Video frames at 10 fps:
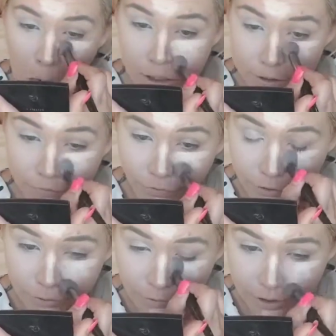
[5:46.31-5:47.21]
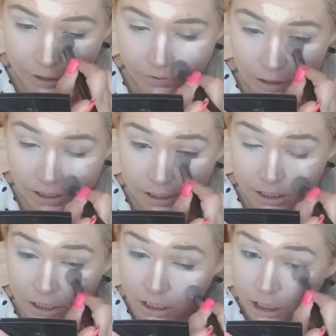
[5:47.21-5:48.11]
just for future
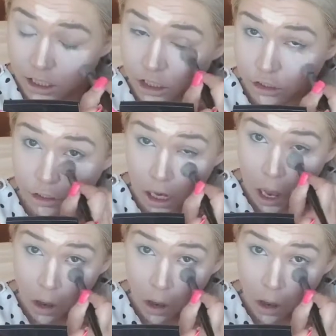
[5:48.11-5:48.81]
references, it does use,